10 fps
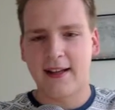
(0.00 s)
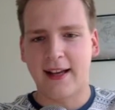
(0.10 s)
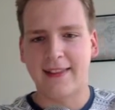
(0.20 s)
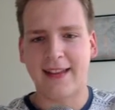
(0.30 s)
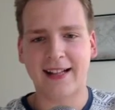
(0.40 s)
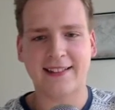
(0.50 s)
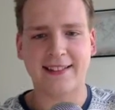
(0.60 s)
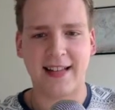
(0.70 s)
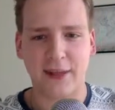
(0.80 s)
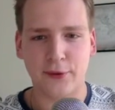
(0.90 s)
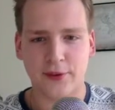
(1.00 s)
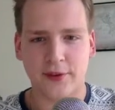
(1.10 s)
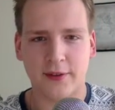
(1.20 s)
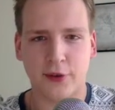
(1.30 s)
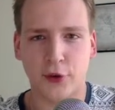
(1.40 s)
that
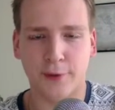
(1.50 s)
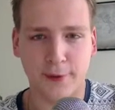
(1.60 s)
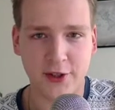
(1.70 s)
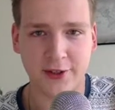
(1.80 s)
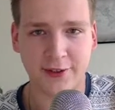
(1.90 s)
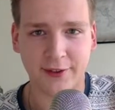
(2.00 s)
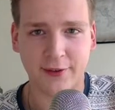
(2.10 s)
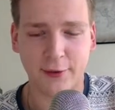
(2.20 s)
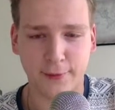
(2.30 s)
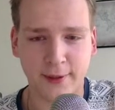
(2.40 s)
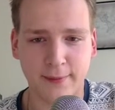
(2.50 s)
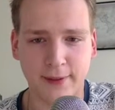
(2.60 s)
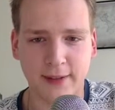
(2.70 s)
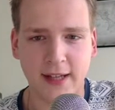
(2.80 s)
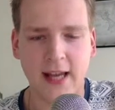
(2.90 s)
sounds suspicious to
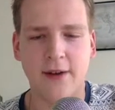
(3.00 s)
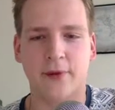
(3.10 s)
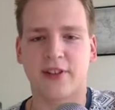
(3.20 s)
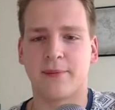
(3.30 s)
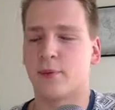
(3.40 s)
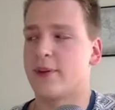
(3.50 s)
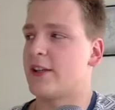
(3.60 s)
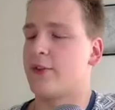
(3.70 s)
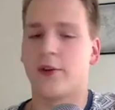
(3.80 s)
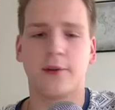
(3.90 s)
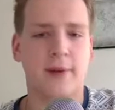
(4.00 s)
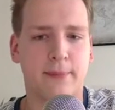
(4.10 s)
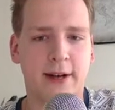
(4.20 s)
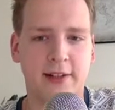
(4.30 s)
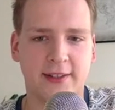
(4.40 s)
people. For example, when I told my
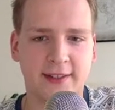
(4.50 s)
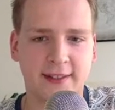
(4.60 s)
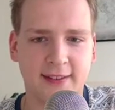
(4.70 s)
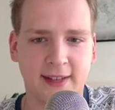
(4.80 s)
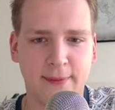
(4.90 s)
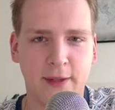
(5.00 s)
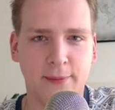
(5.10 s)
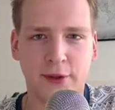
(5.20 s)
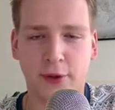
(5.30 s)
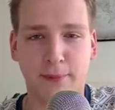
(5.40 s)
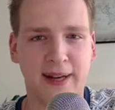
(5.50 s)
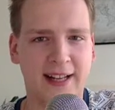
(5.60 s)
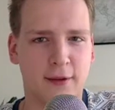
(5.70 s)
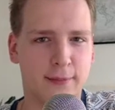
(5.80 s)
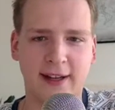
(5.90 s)
parents about Bitcoin
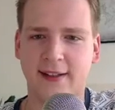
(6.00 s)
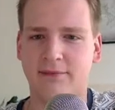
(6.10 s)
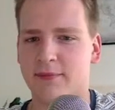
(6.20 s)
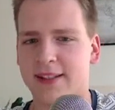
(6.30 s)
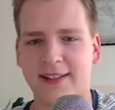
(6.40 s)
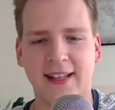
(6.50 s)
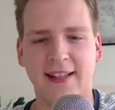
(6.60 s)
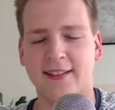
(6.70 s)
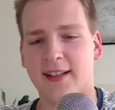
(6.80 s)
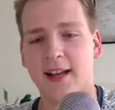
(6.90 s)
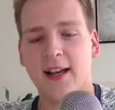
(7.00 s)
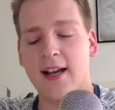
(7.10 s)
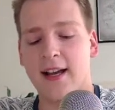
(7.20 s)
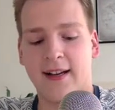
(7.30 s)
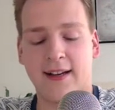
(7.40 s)
back in the days,
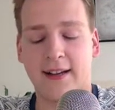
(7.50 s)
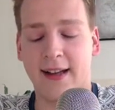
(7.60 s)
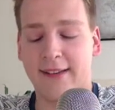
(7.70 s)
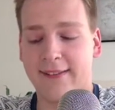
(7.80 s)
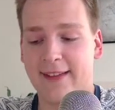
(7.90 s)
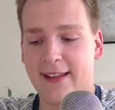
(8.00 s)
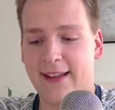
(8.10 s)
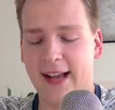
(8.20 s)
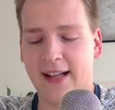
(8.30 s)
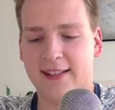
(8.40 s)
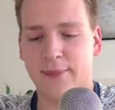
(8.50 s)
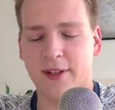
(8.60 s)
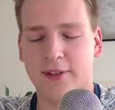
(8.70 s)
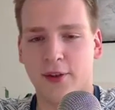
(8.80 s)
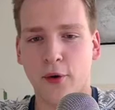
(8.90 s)
and they asked
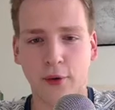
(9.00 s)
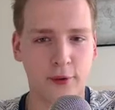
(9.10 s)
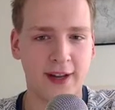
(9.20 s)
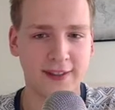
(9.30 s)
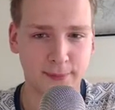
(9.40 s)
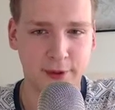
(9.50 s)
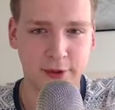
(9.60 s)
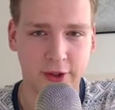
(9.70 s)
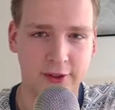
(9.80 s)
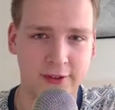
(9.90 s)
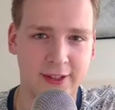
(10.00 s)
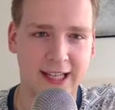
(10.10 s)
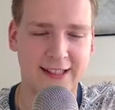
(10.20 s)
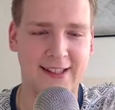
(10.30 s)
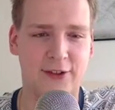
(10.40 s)
me, so who created Bitcoin?
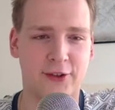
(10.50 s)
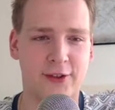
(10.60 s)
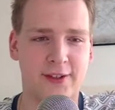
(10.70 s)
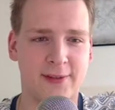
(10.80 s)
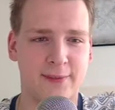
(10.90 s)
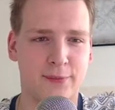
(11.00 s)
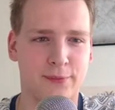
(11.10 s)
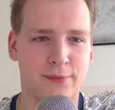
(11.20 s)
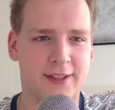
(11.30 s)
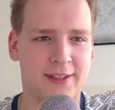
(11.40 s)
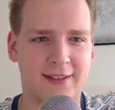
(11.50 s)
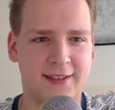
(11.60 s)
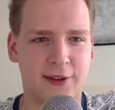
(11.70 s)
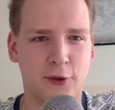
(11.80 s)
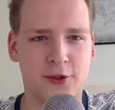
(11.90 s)
And I told them,
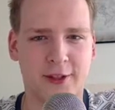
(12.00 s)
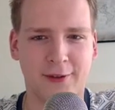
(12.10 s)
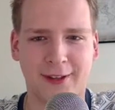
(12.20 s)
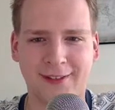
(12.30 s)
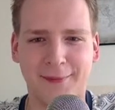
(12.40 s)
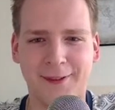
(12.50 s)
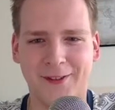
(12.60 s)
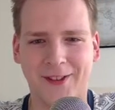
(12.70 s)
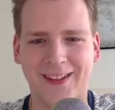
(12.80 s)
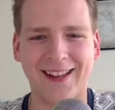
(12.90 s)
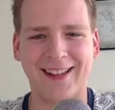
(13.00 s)
Satoshi created Bitcoin.